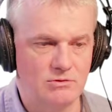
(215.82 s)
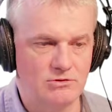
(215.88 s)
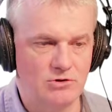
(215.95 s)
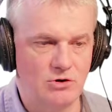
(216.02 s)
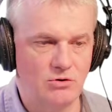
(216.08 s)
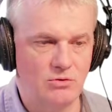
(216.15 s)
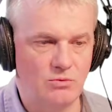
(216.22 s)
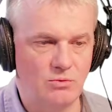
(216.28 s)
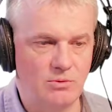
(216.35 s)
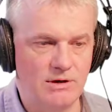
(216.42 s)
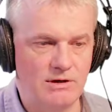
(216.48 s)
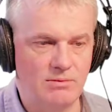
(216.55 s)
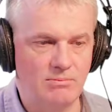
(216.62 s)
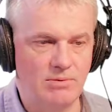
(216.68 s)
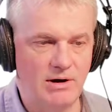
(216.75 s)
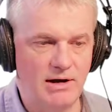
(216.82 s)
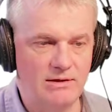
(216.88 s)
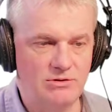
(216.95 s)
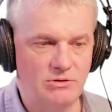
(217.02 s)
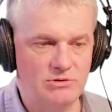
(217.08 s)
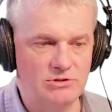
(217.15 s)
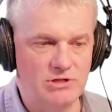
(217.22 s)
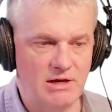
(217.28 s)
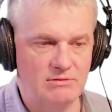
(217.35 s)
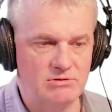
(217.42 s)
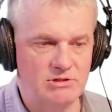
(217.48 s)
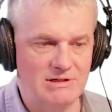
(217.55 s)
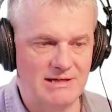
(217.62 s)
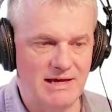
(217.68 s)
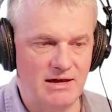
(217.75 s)
So we combine those sounds
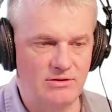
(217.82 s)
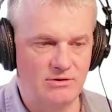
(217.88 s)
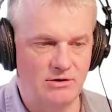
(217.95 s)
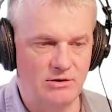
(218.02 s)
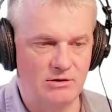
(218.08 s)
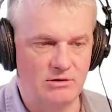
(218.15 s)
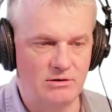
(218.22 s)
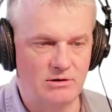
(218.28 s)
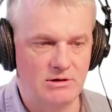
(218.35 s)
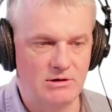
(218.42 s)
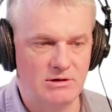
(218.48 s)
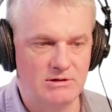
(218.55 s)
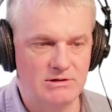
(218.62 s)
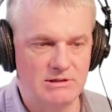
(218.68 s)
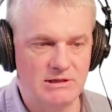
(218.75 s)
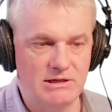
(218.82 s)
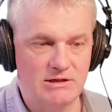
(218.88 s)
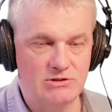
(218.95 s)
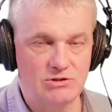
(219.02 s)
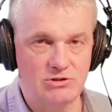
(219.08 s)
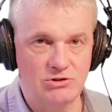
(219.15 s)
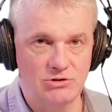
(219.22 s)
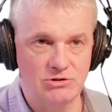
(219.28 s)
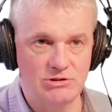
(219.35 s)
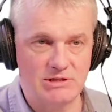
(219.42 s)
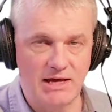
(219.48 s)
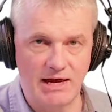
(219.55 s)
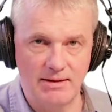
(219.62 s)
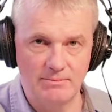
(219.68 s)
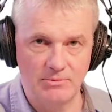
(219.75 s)
together to get us a certain
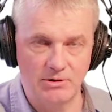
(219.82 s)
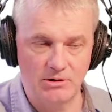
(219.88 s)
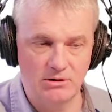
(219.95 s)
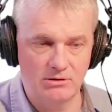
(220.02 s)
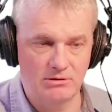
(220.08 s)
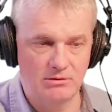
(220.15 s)
timbre.